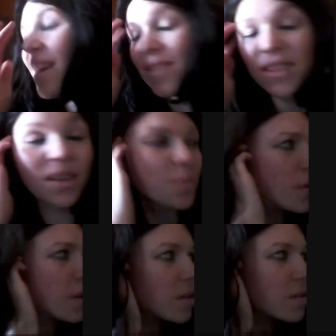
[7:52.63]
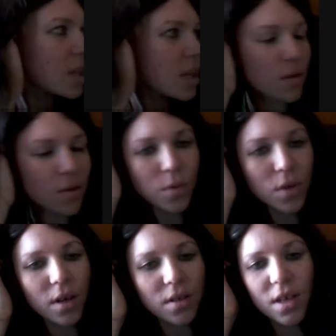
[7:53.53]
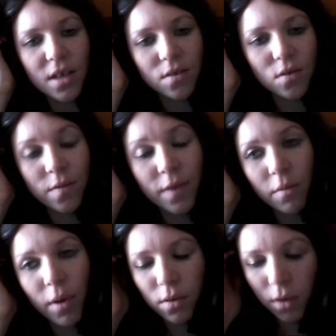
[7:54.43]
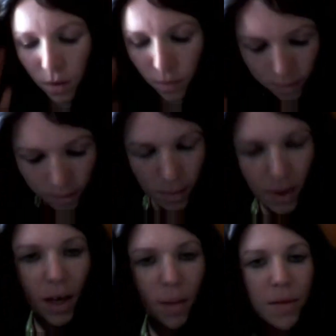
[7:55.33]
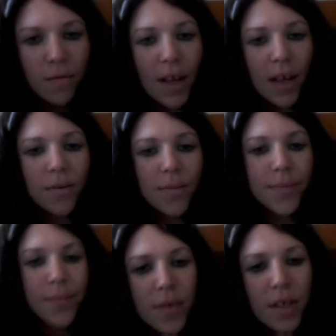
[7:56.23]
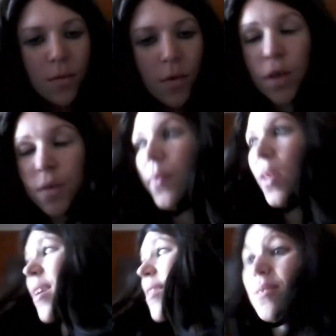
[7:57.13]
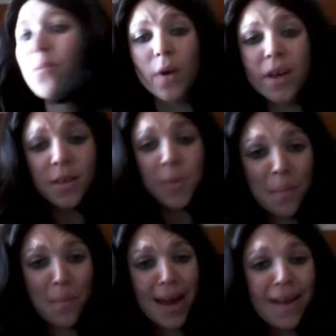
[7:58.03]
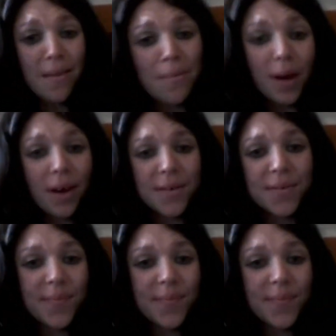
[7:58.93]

So yeah, I should probably go downstairs. I just want to go downstairs and sort of hang around. Oh, hairpin fell out. That's not very good. This wig has been a pain in the butt.